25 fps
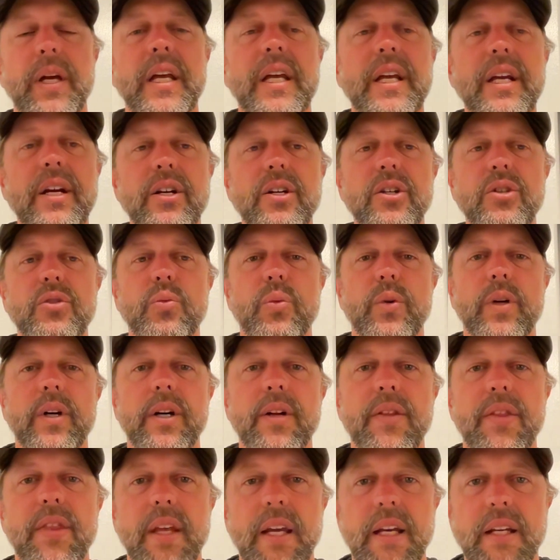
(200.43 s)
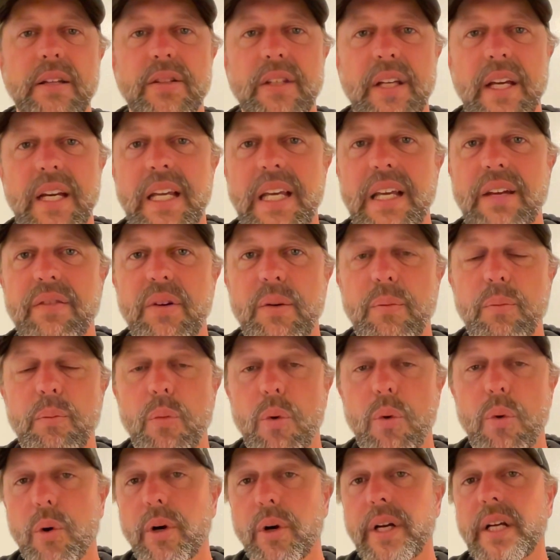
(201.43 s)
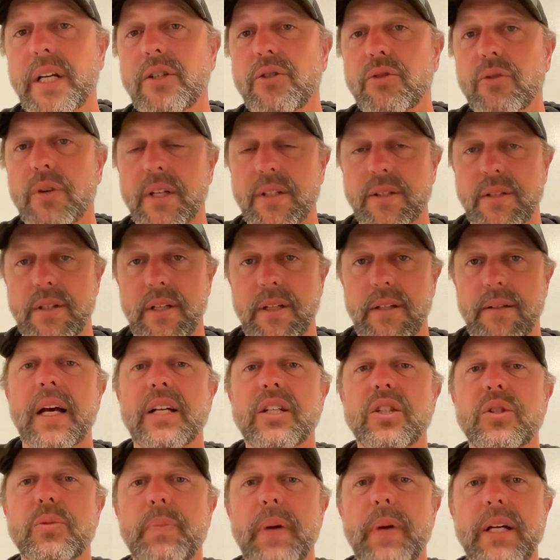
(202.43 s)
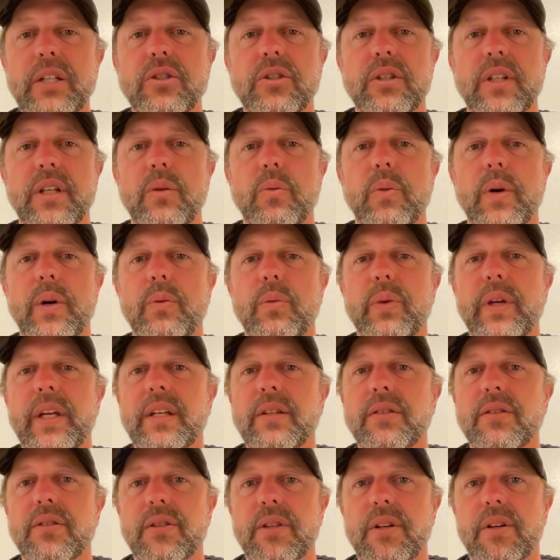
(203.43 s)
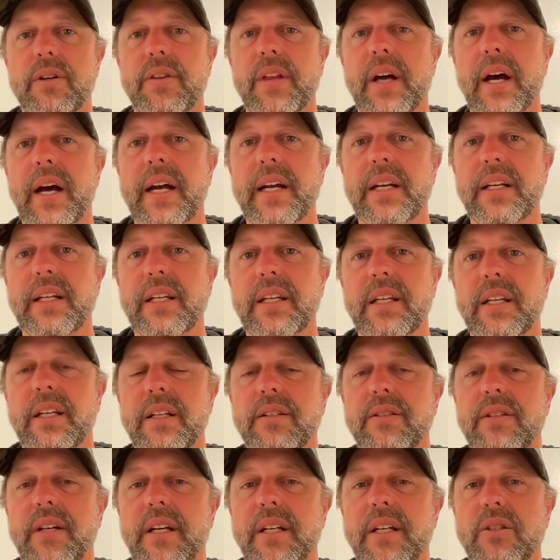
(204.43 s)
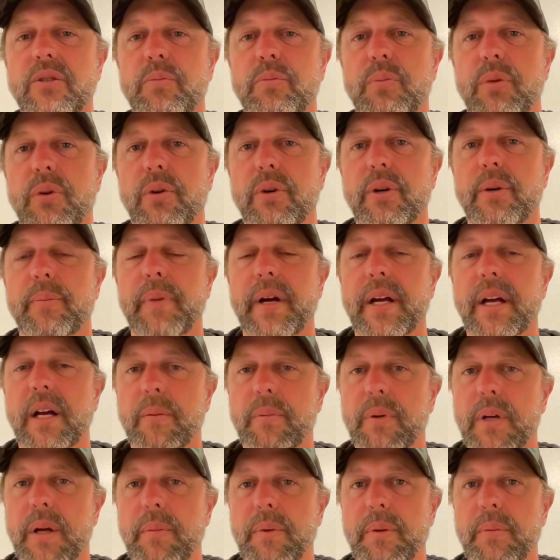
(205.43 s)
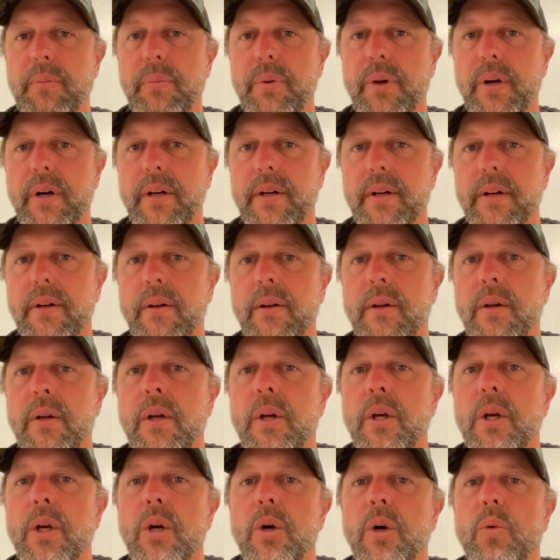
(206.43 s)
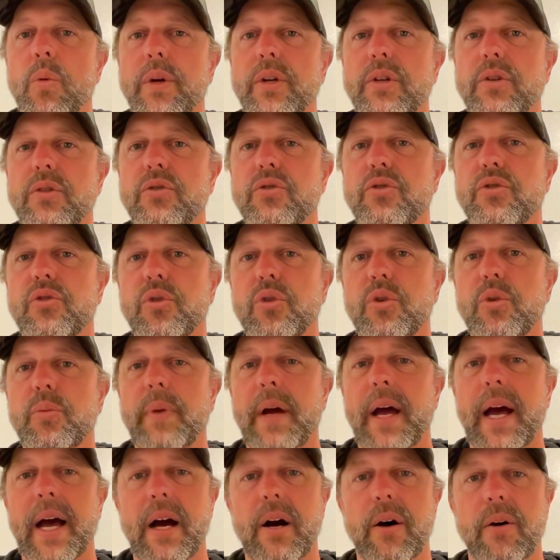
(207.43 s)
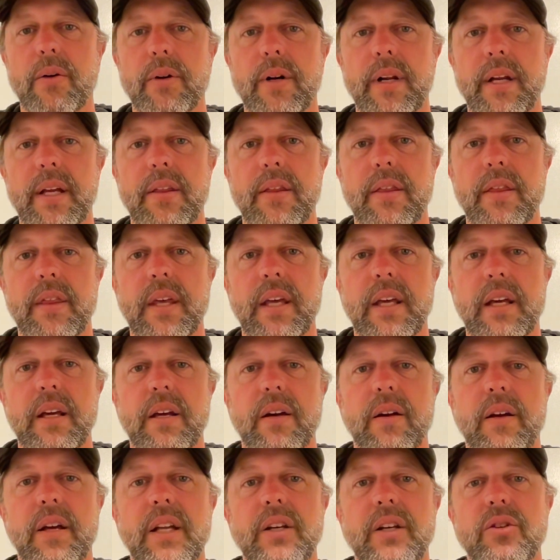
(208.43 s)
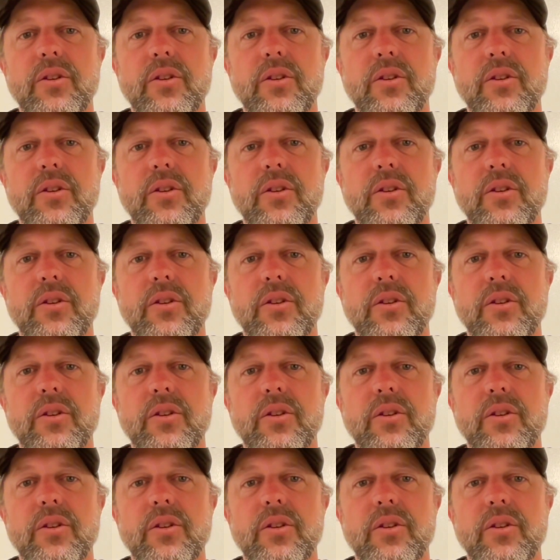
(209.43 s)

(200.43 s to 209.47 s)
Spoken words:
here's where things get even more interesting, especially when we consider the ideas I explore in my upcoming book. When you zoom out and think in